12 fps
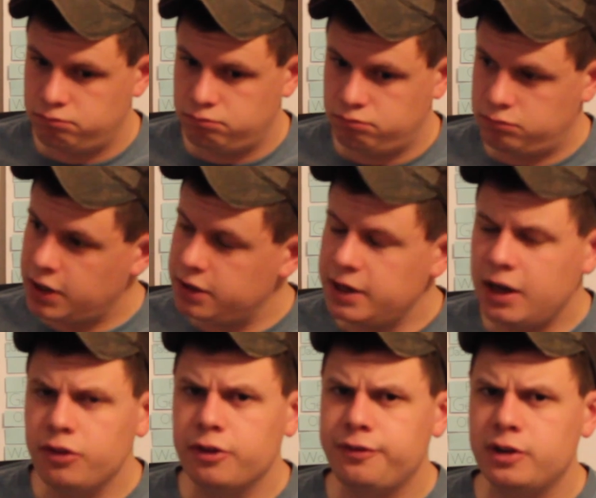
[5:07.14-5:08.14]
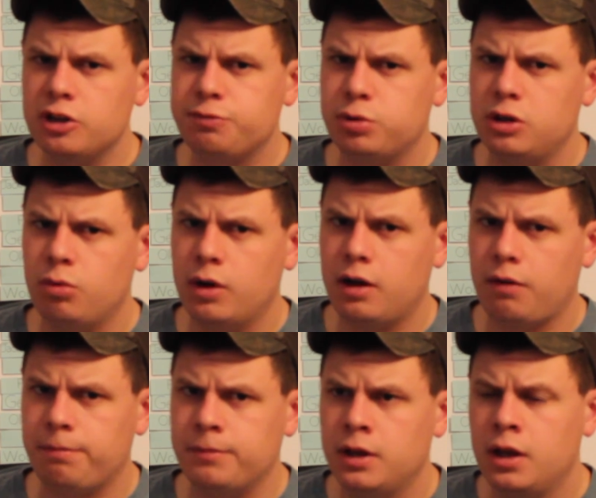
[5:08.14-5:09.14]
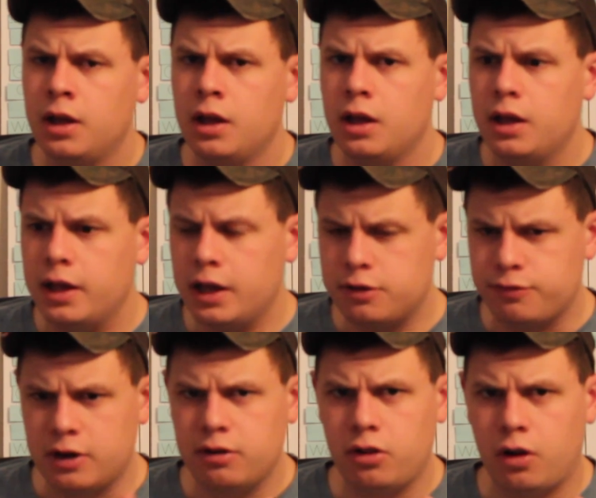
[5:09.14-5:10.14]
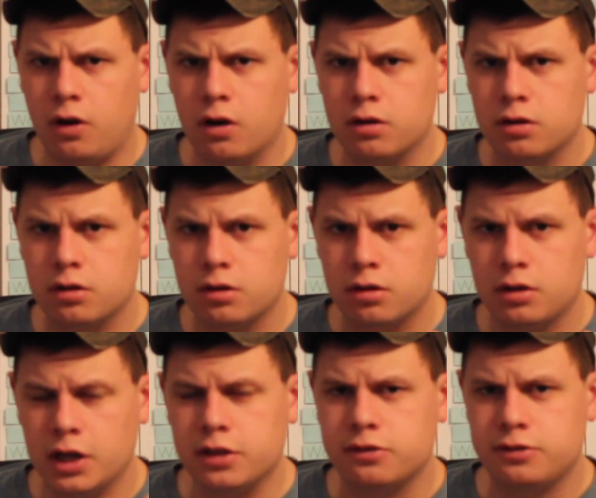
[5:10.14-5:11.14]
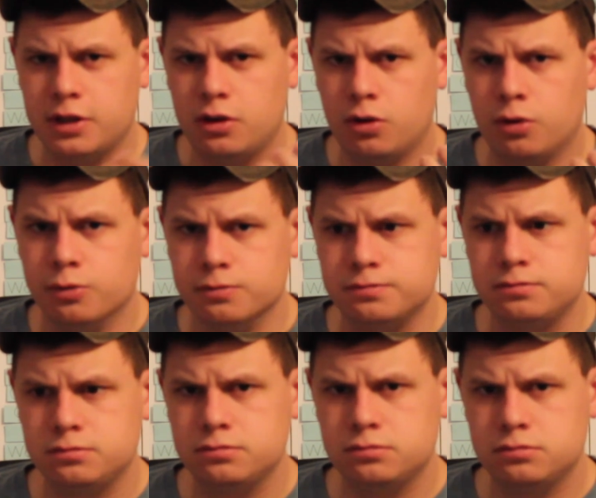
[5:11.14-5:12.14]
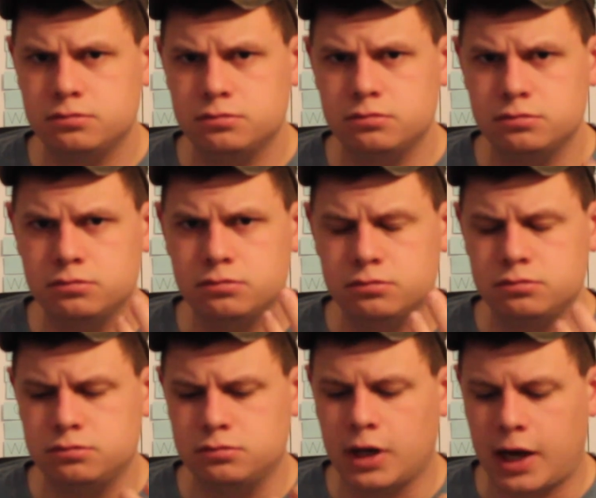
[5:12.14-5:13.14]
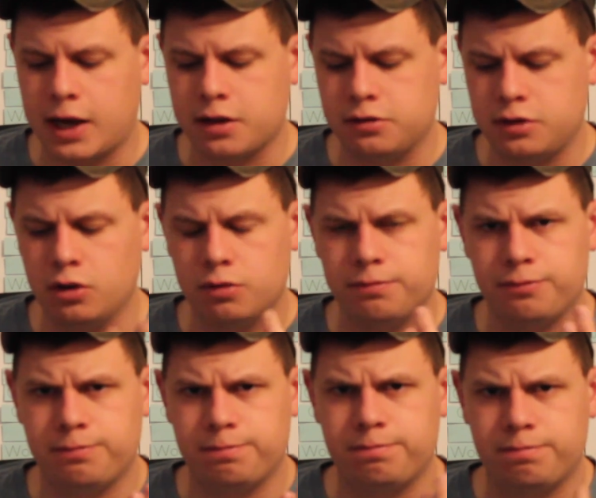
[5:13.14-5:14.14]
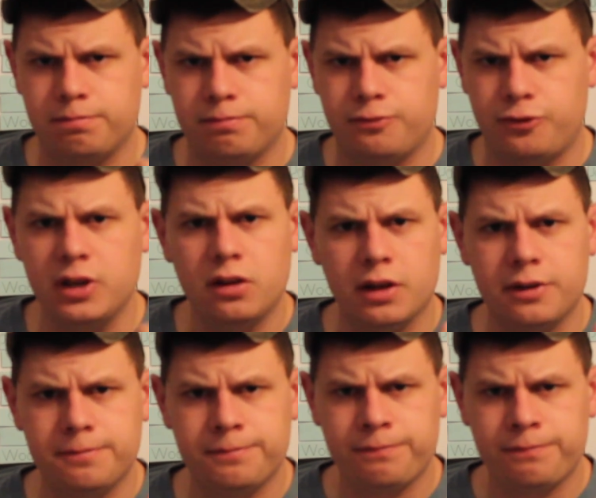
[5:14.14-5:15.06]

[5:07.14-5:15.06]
They nailed the finish pretty well. It's very long. It's still, like, I can still feel it.